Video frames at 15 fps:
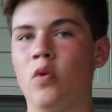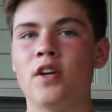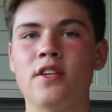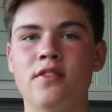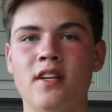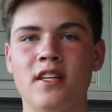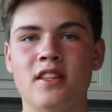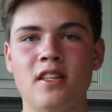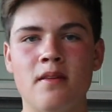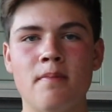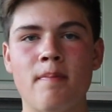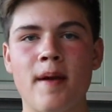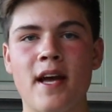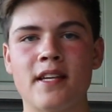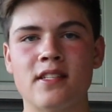what do you think the
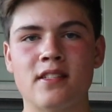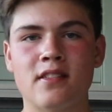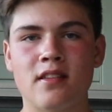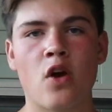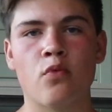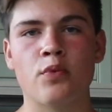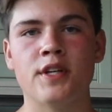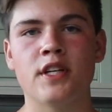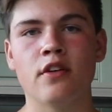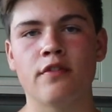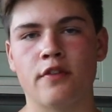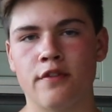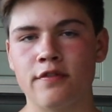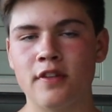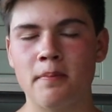best reel
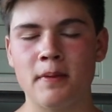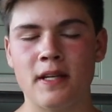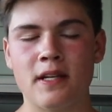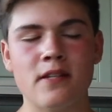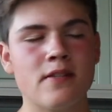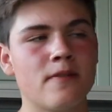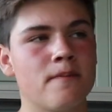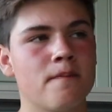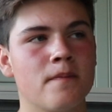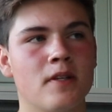for flipping is?